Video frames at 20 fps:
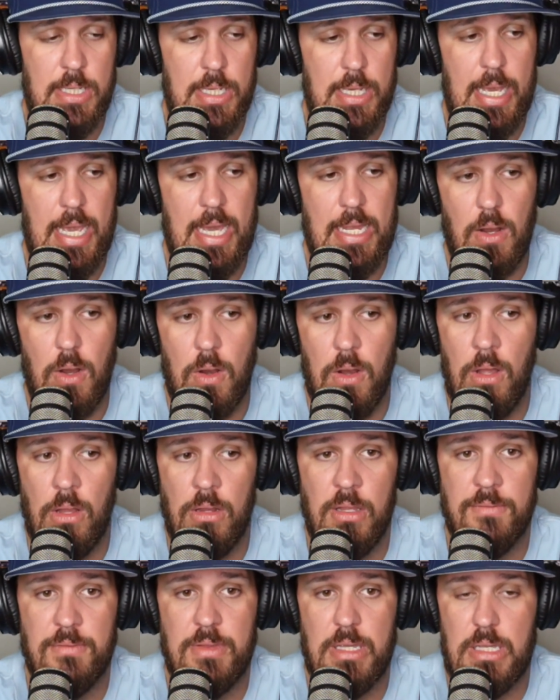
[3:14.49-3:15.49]
And all
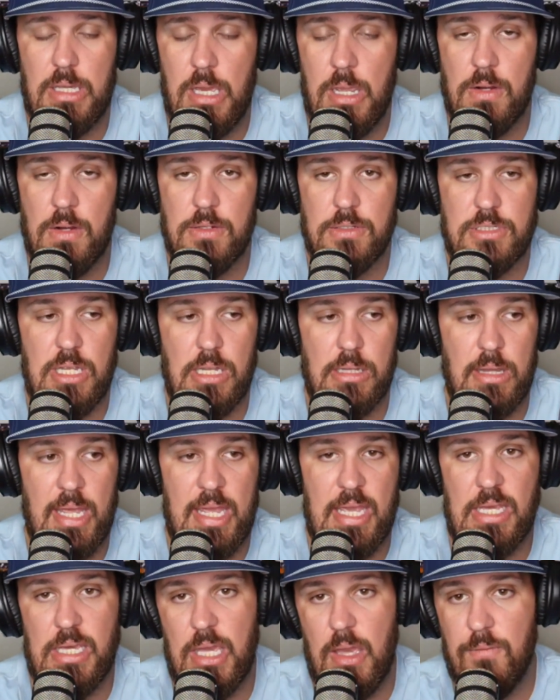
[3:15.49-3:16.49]
of the years that
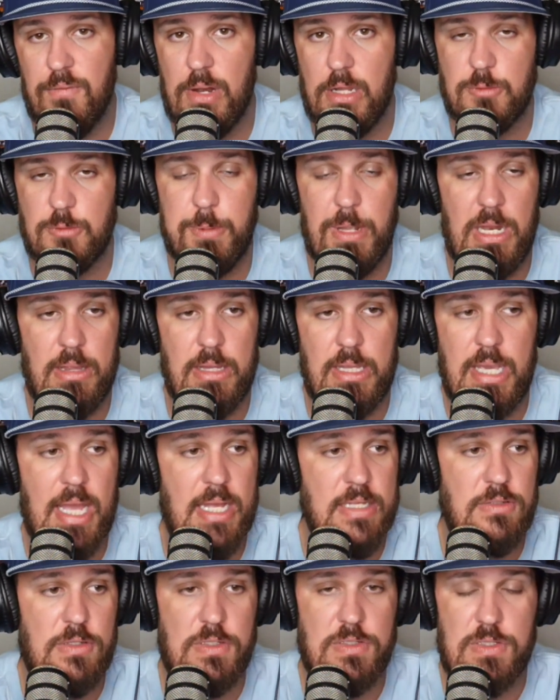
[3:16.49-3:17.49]
Lane Kiffin has been in the
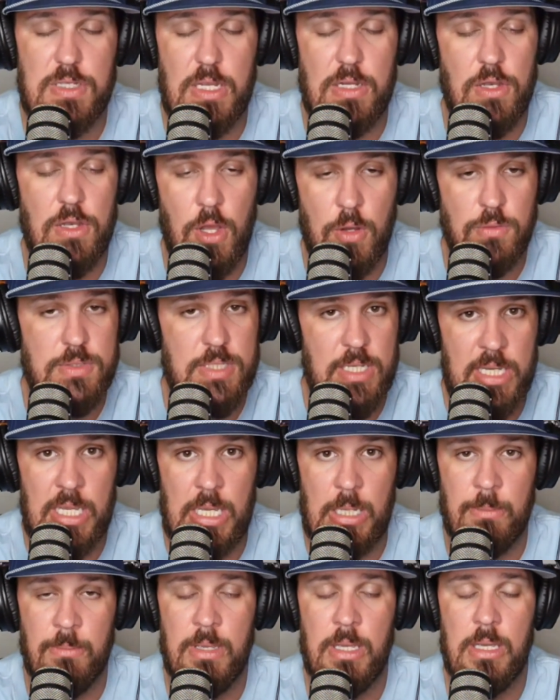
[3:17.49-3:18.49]
SEC, no
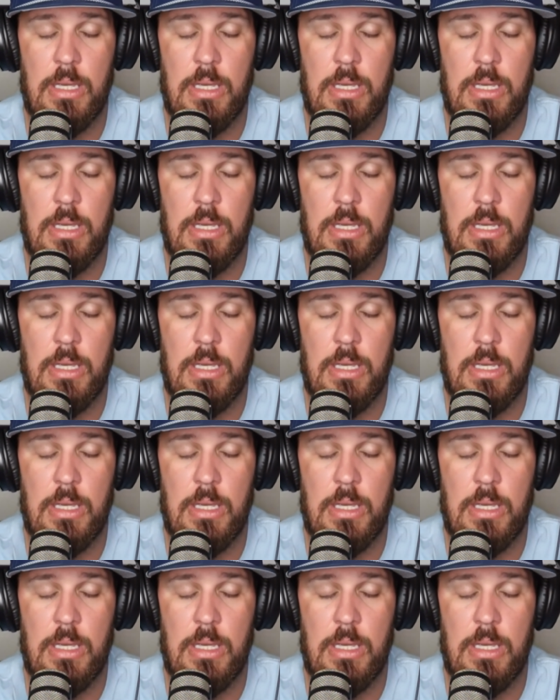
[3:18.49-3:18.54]
team